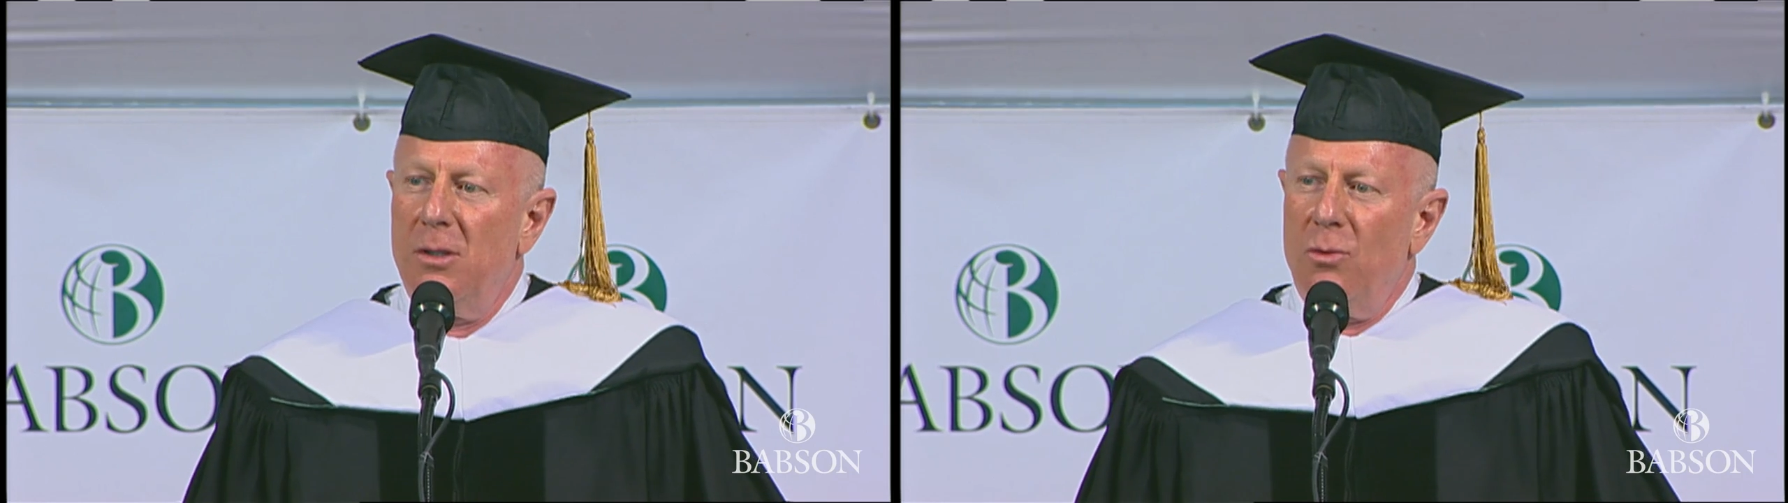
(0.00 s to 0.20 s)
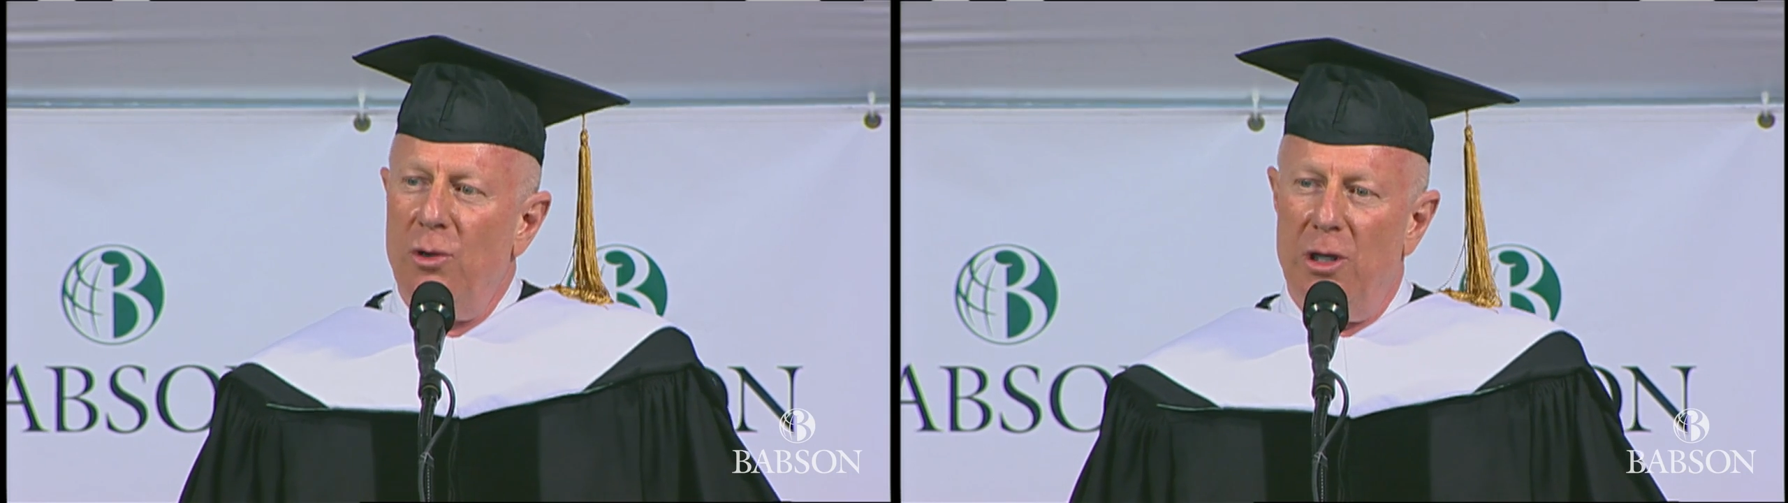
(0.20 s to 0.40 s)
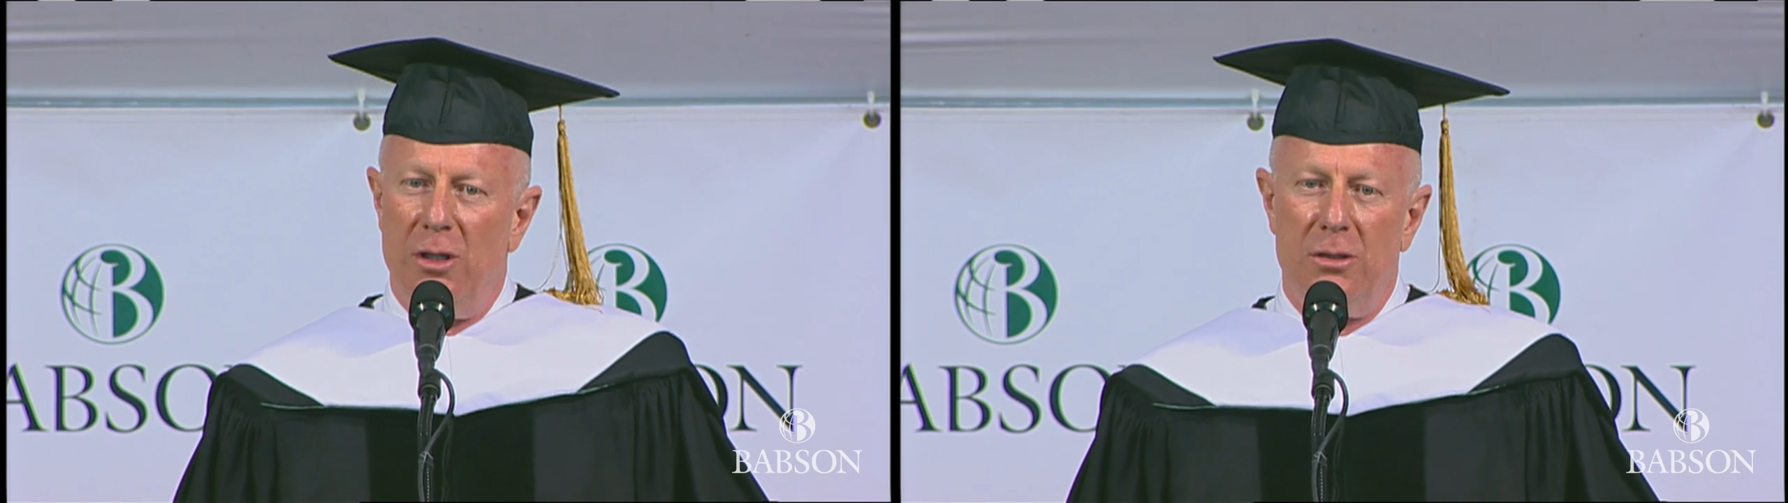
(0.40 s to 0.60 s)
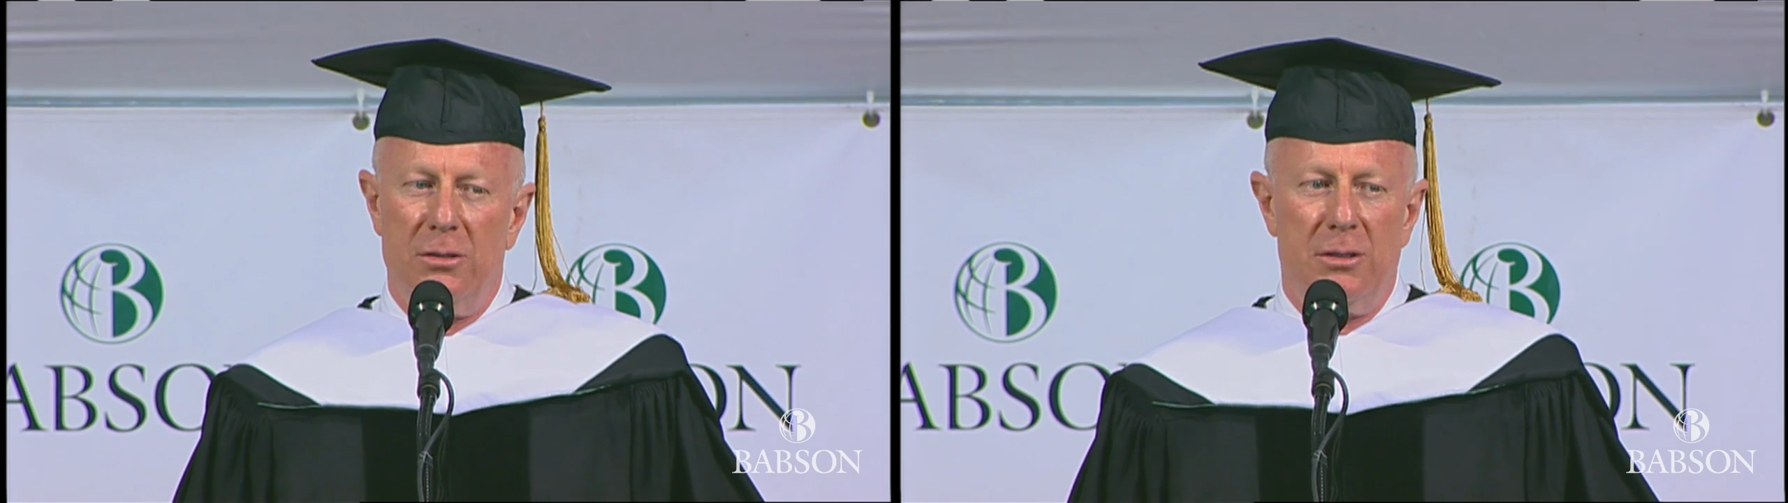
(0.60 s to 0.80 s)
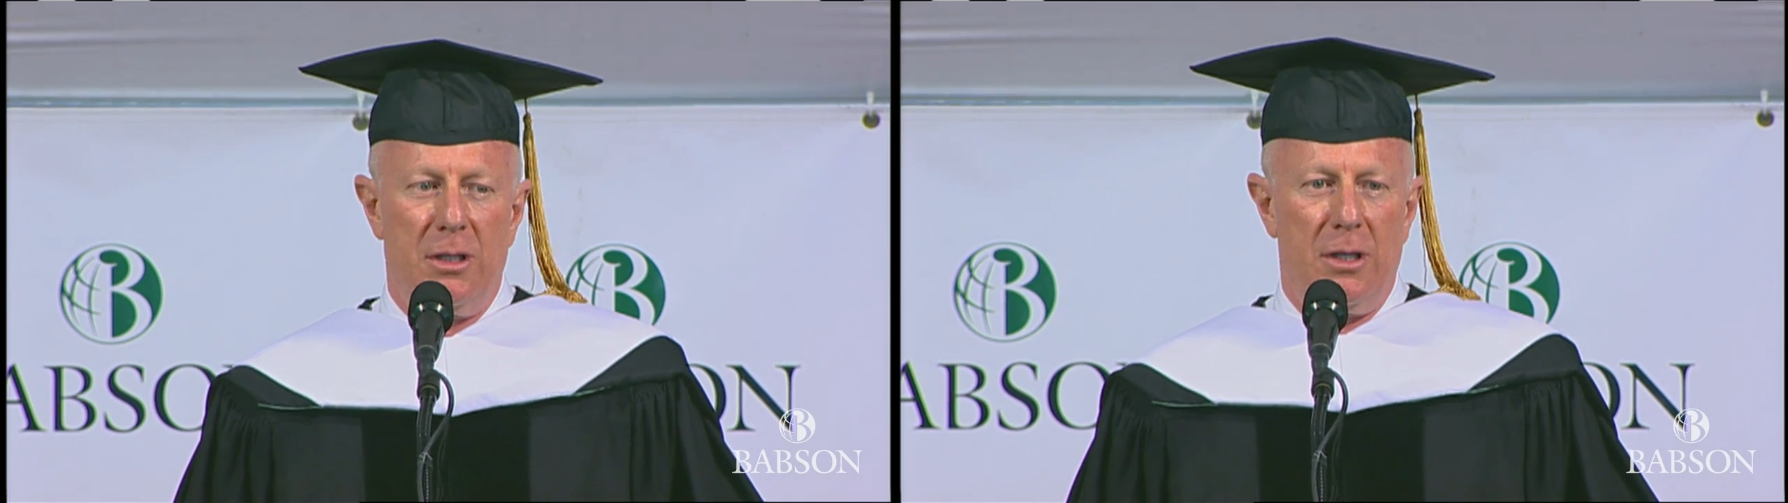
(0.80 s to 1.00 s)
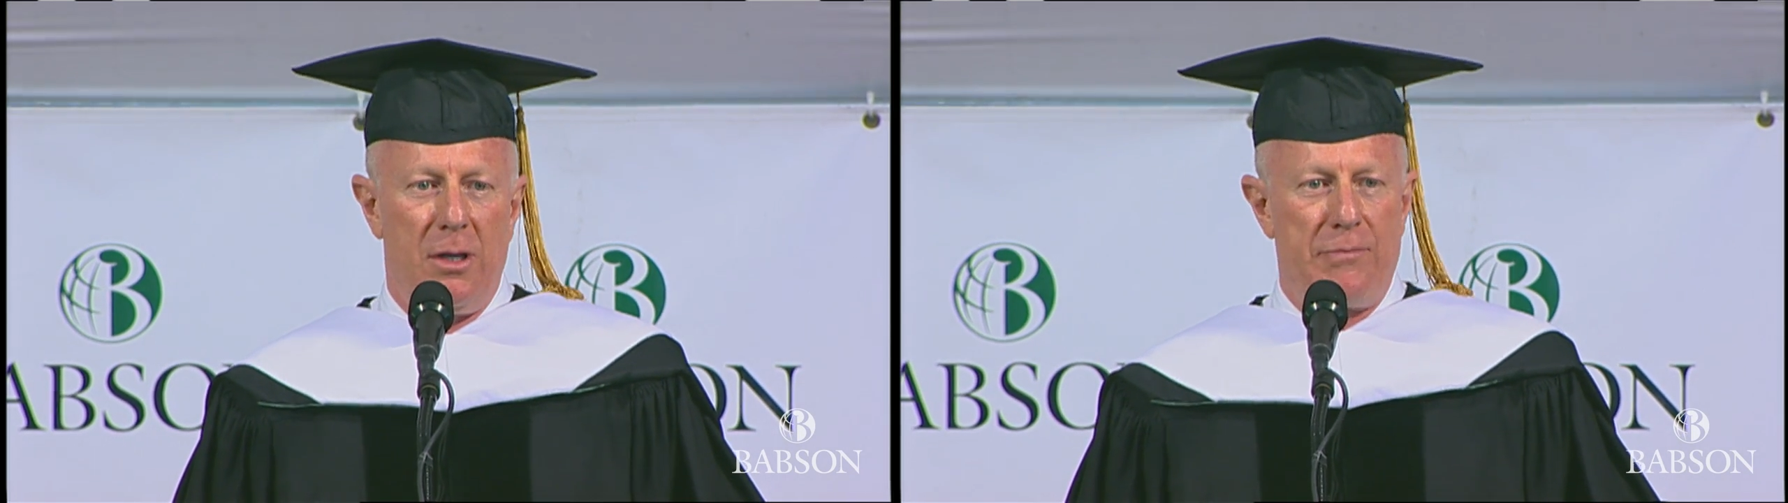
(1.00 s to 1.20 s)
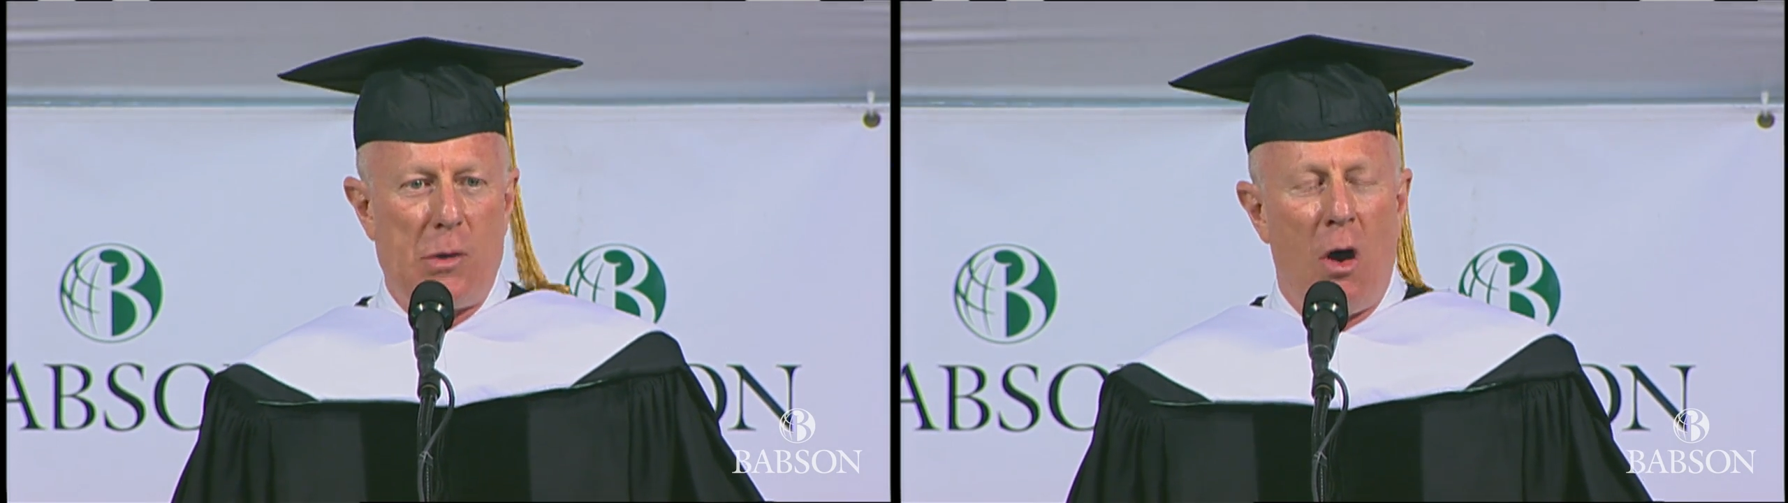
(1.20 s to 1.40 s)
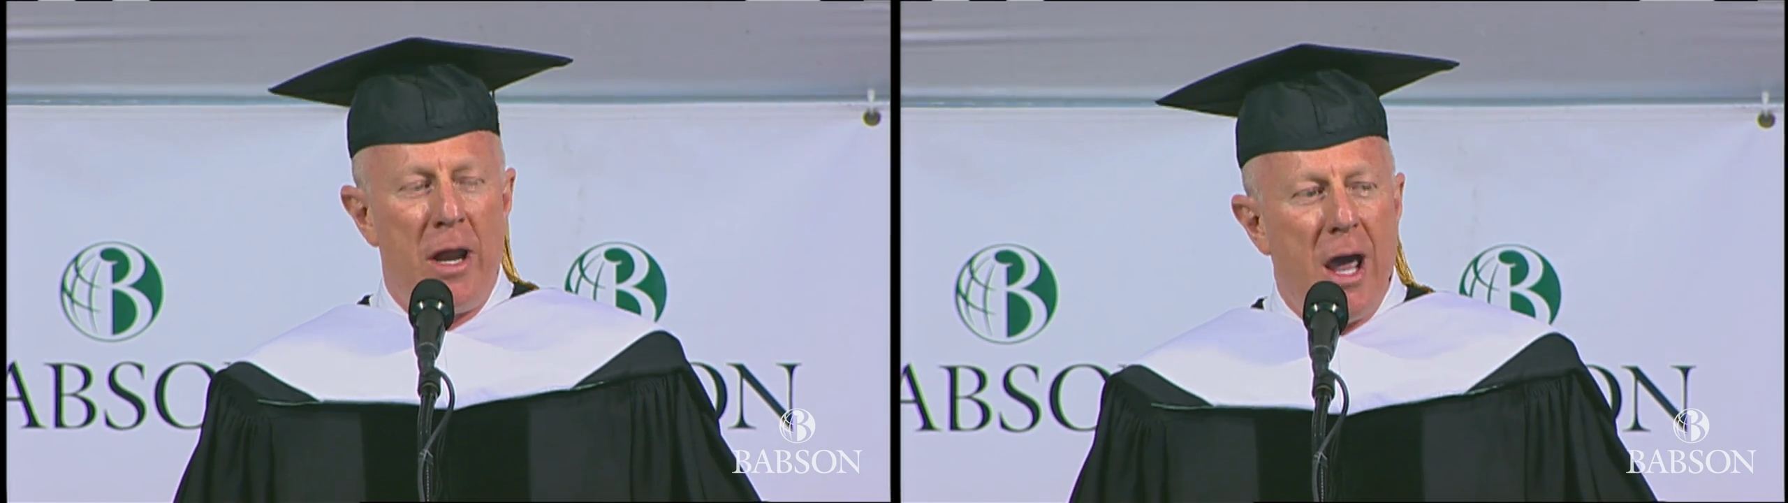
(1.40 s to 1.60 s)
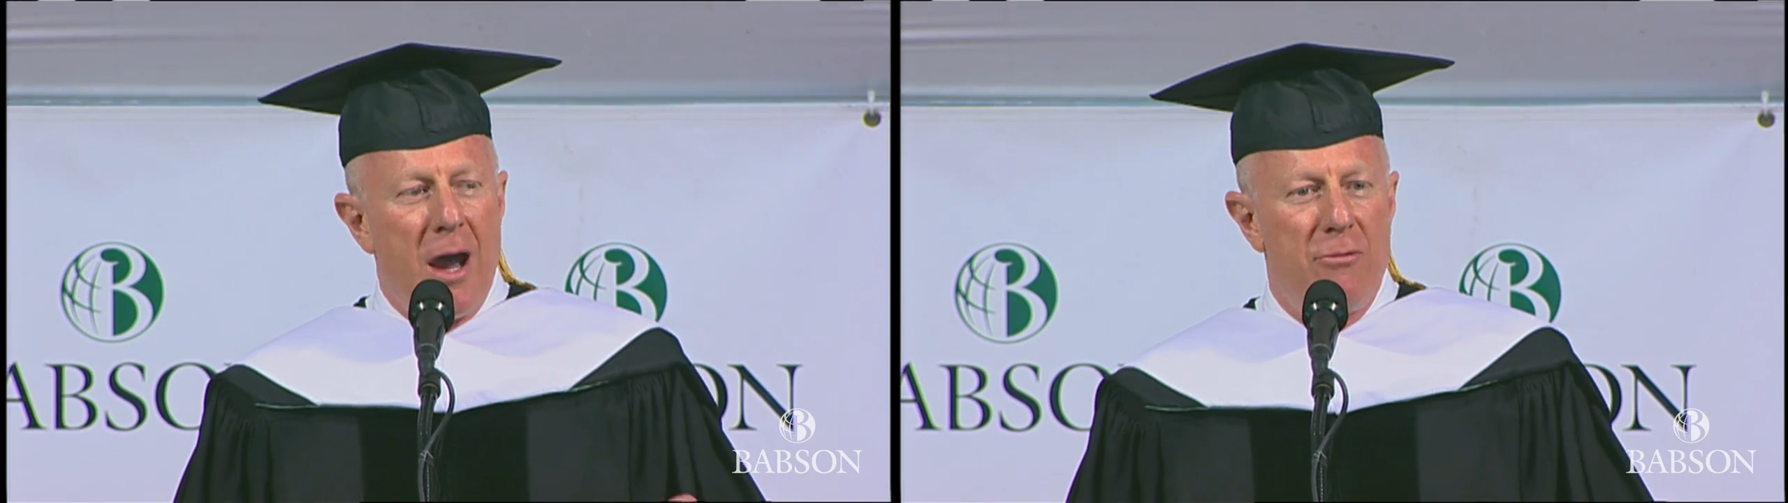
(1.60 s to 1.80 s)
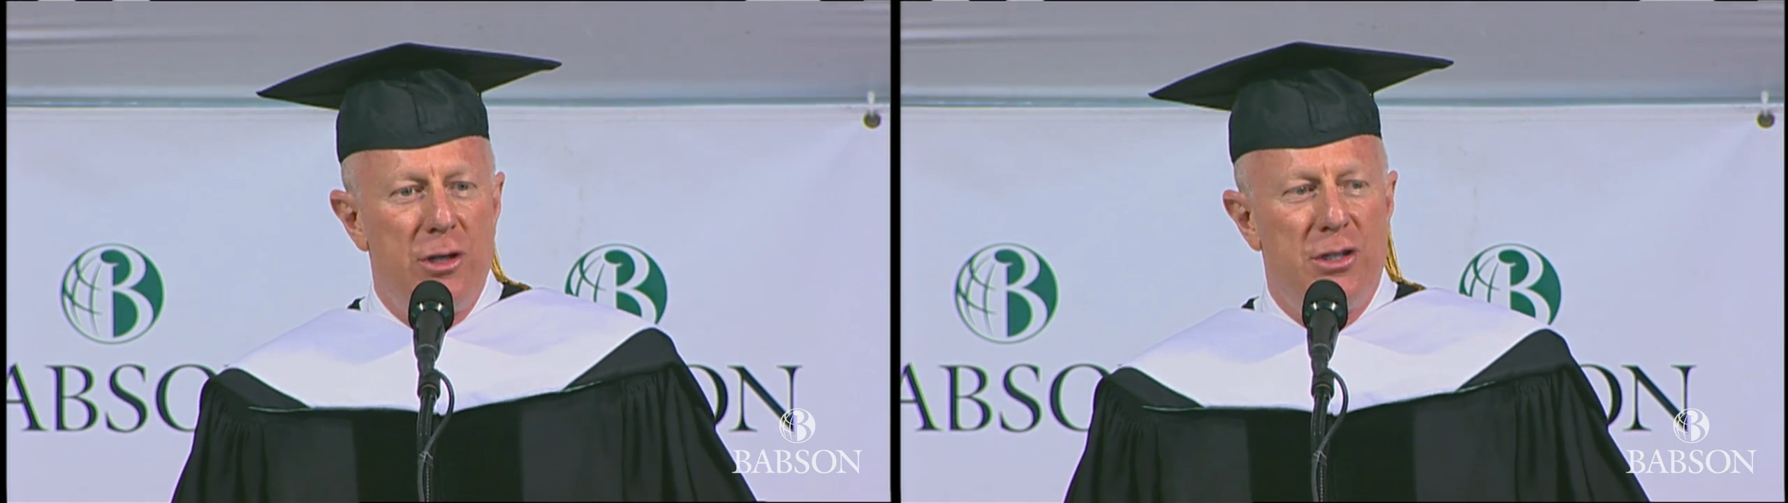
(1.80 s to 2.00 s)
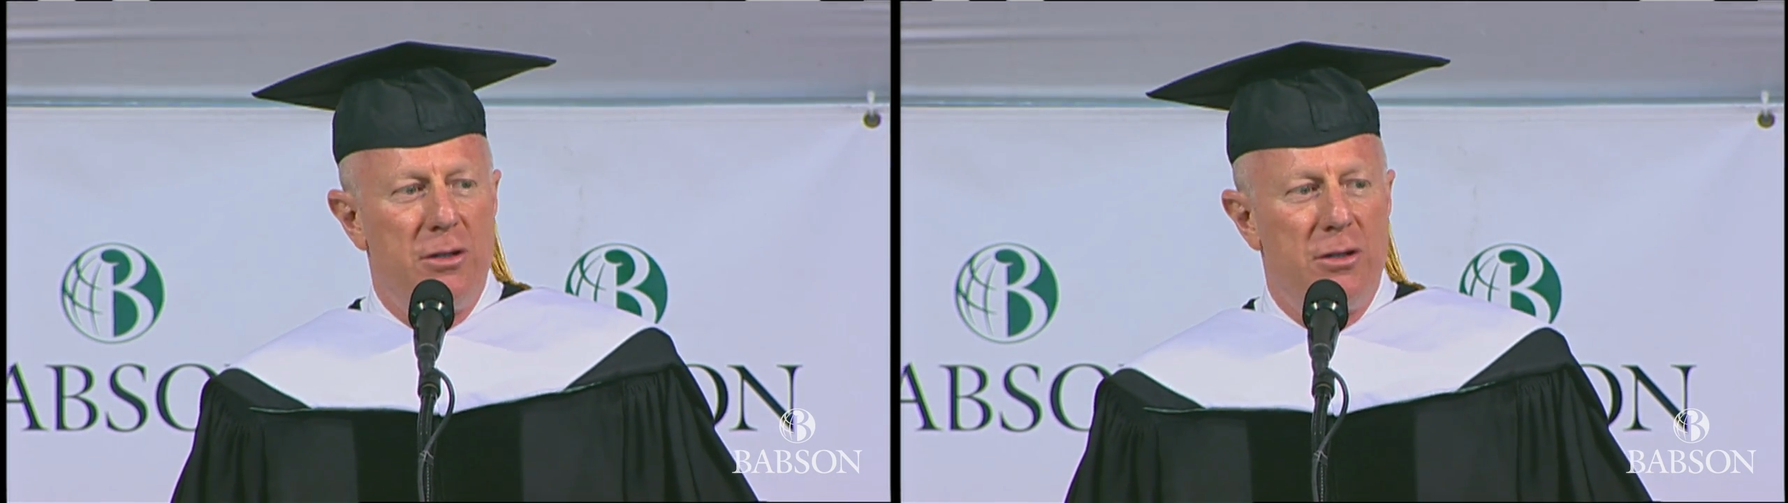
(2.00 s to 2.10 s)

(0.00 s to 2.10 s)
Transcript: will, on average,